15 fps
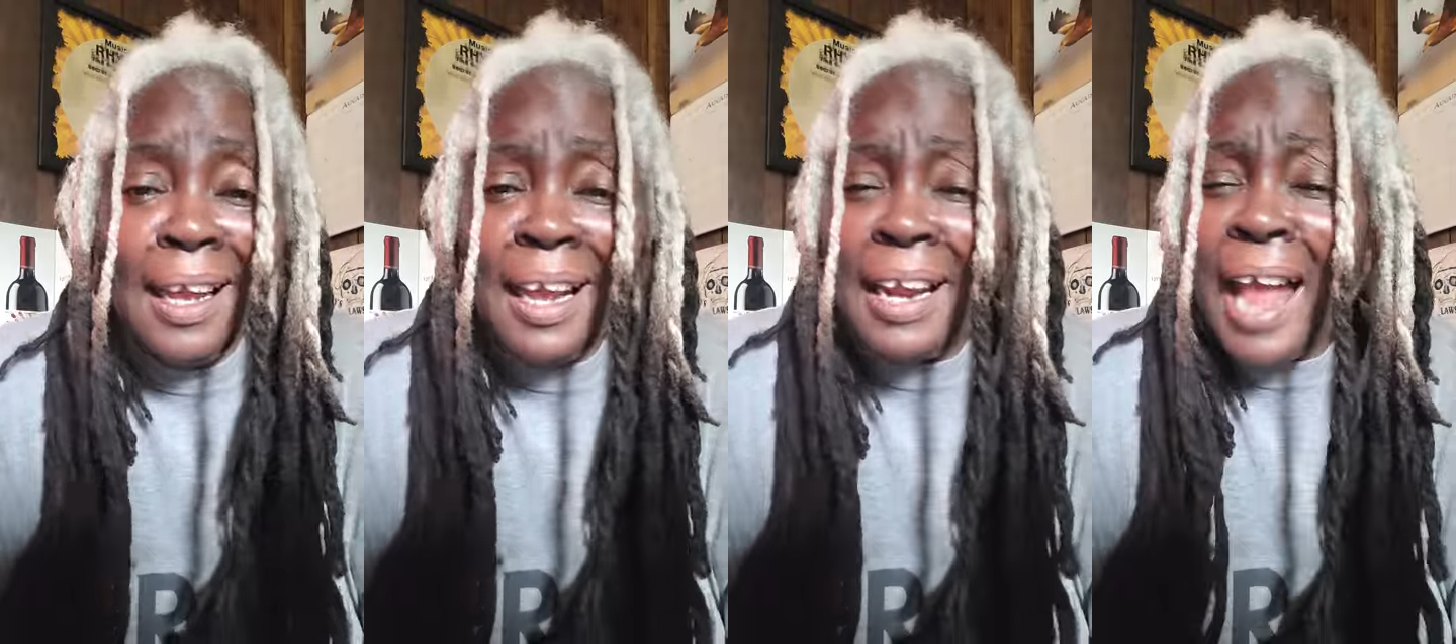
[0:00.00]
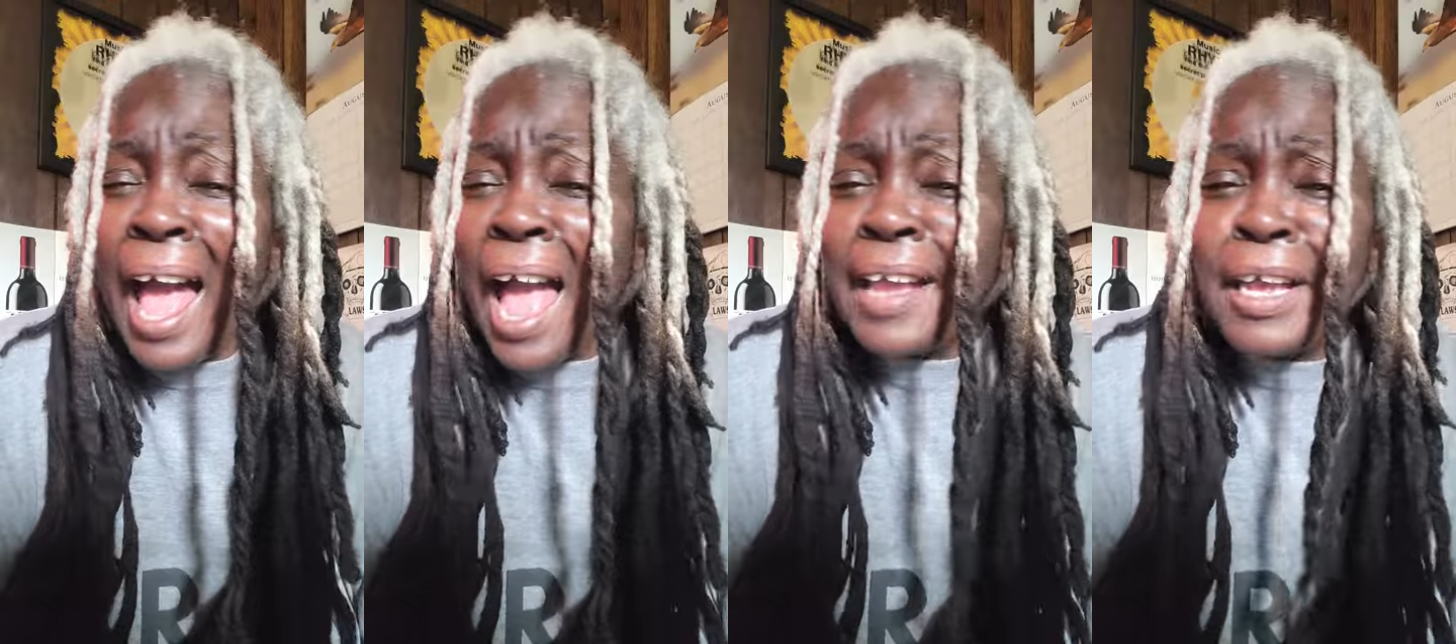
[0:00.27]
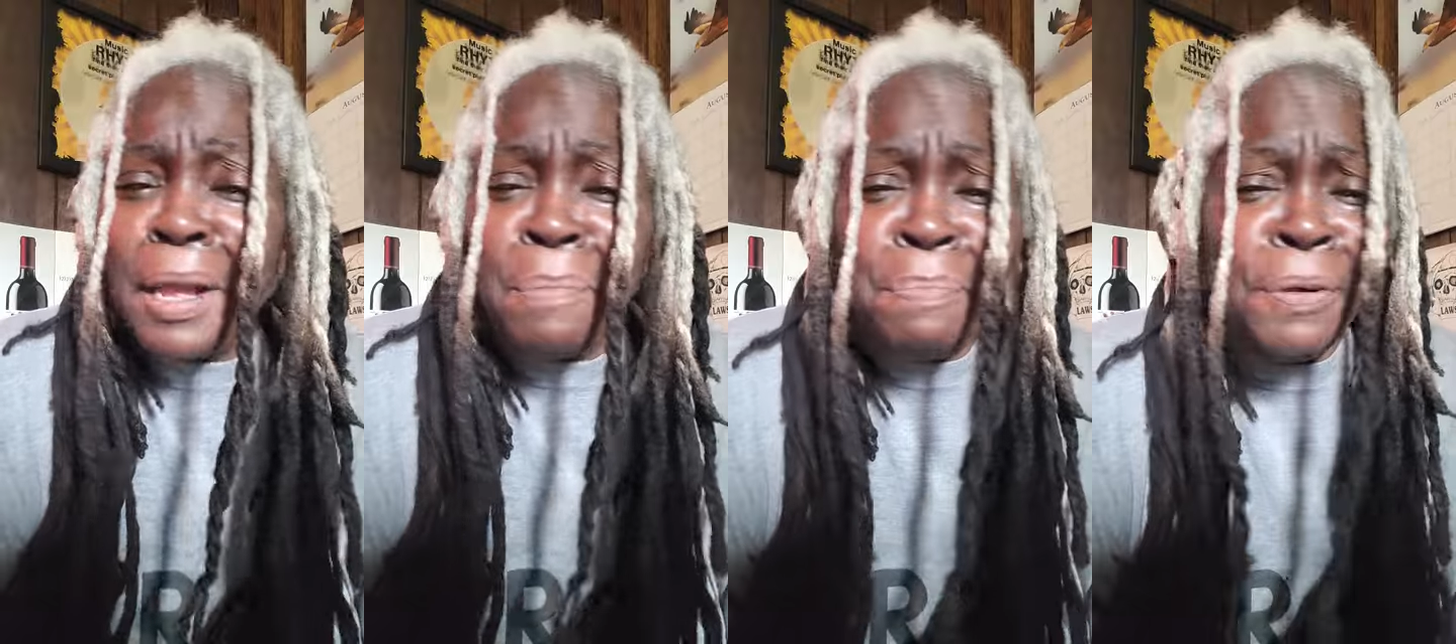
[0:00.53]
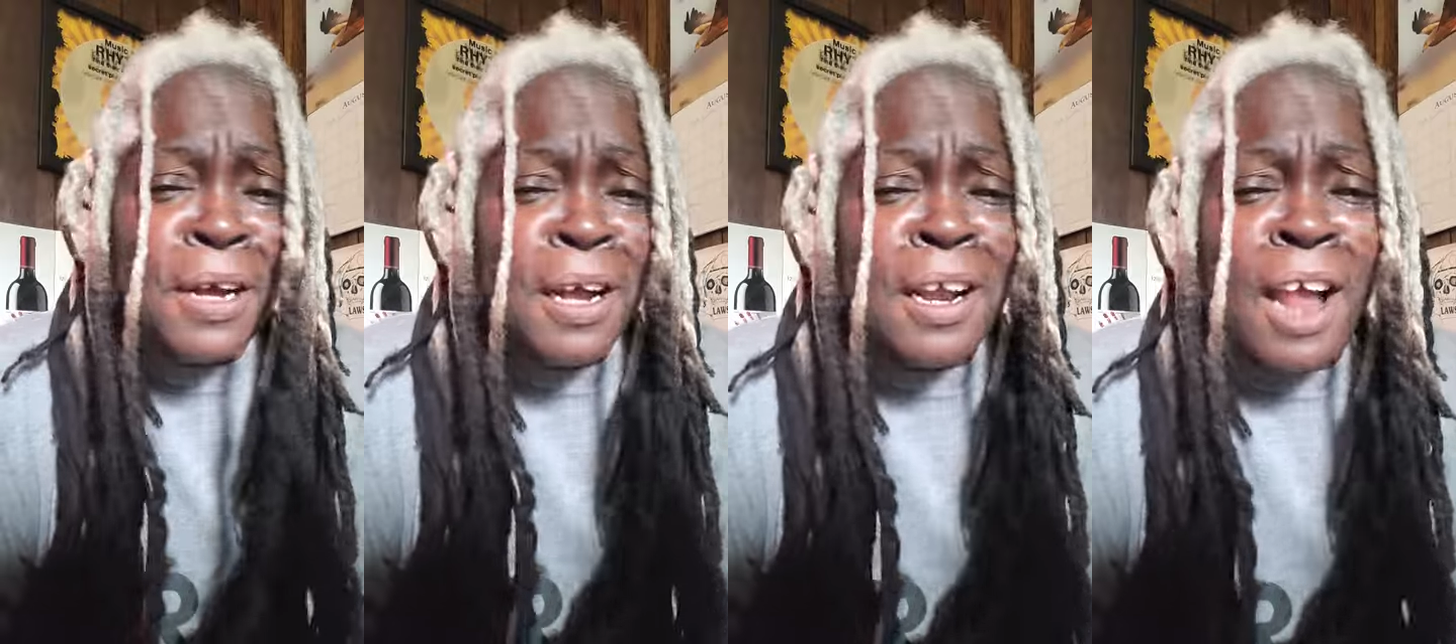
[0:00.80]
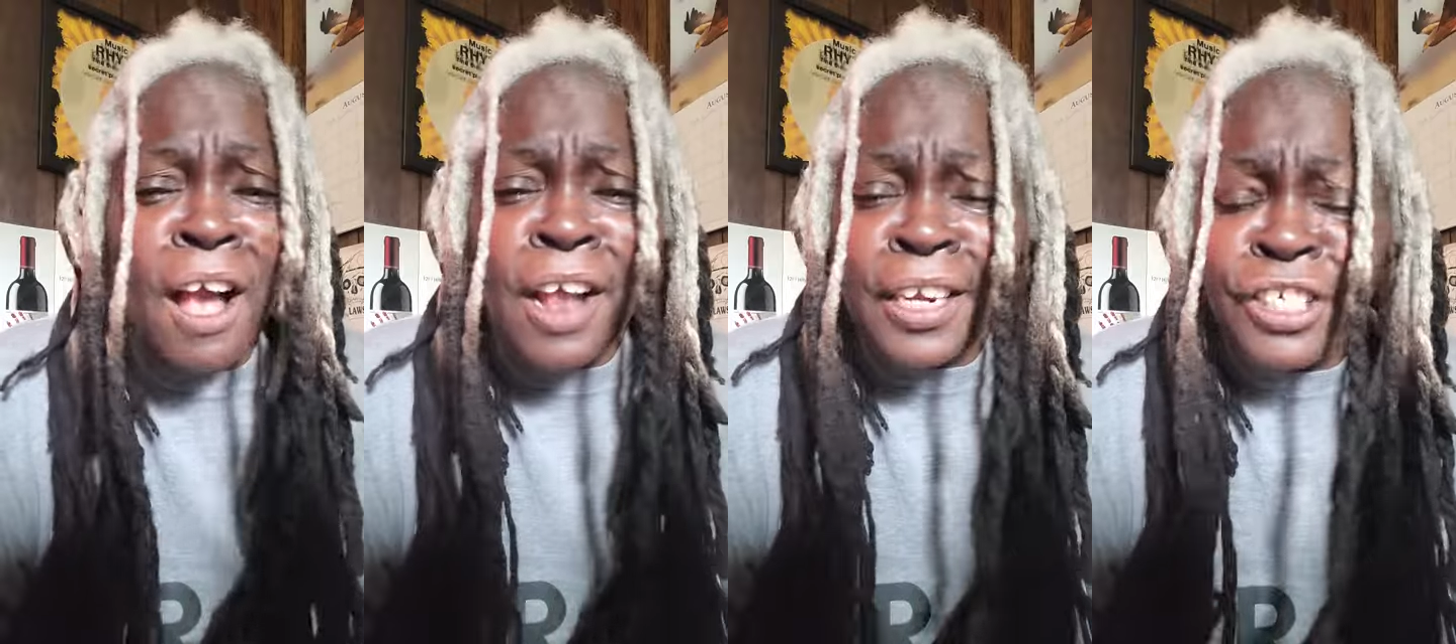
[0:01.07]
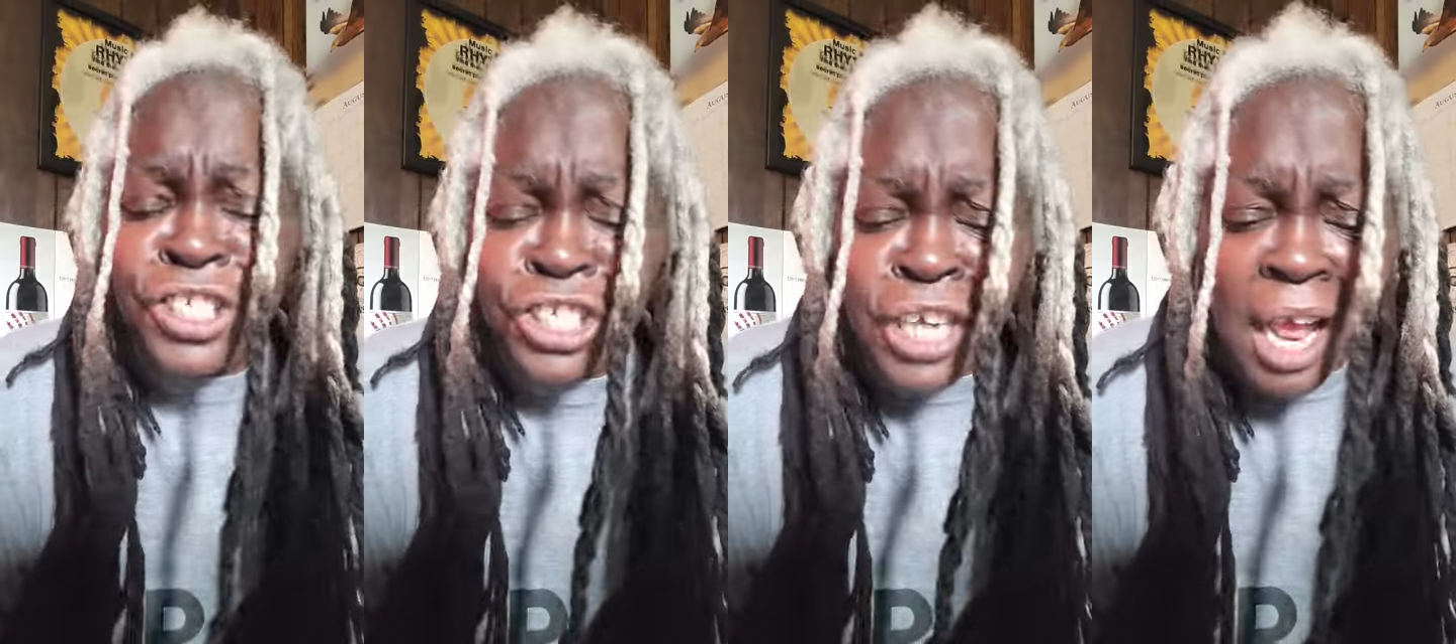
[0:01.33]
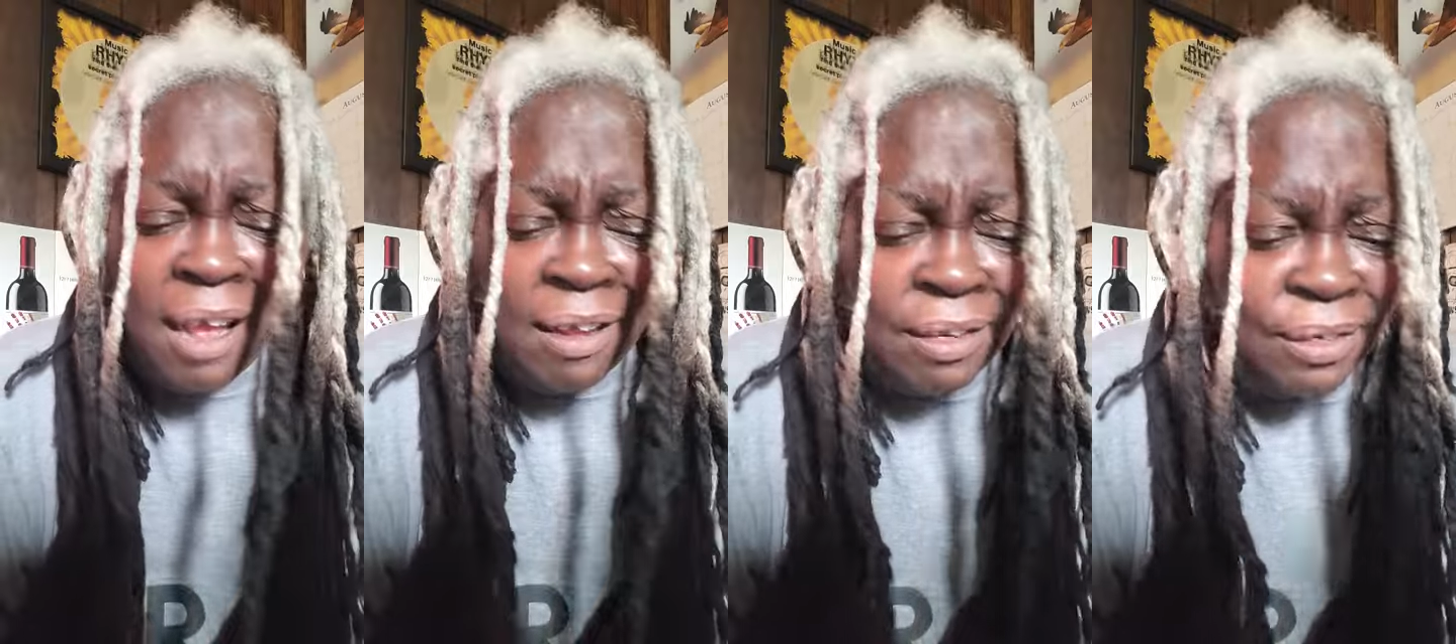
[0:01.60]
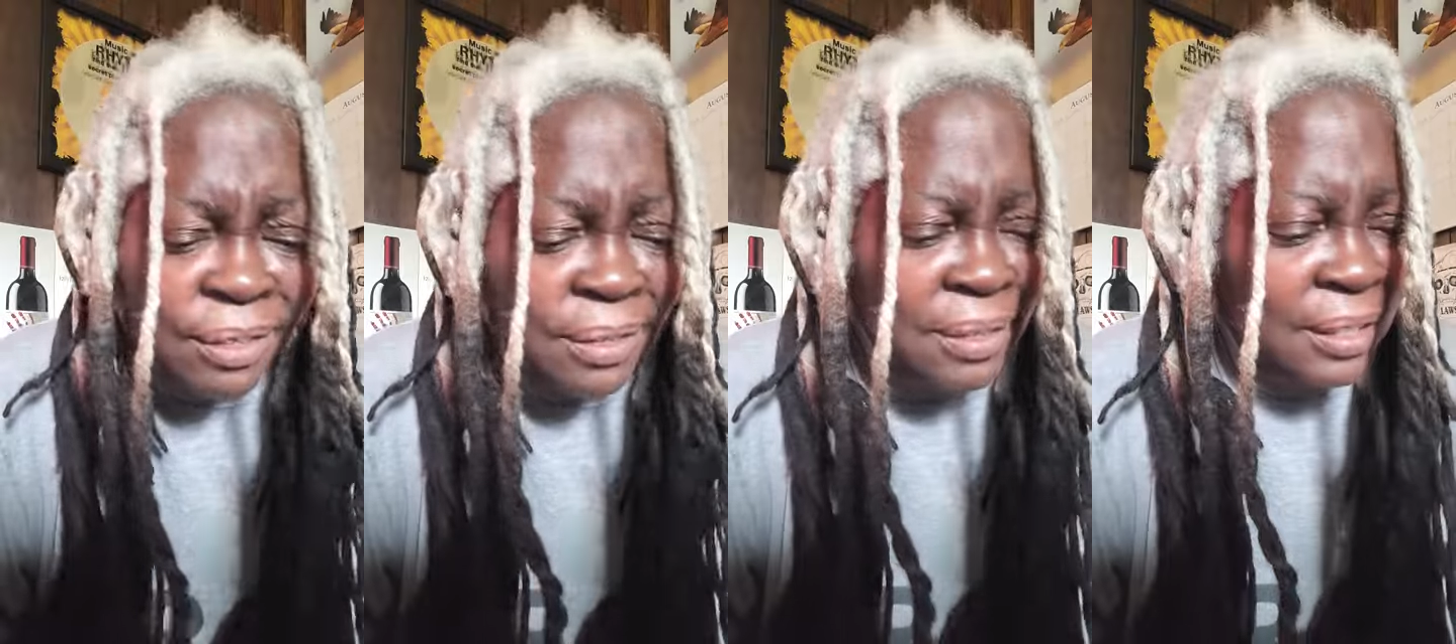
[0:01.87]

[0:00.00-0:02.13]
And I can put on a show.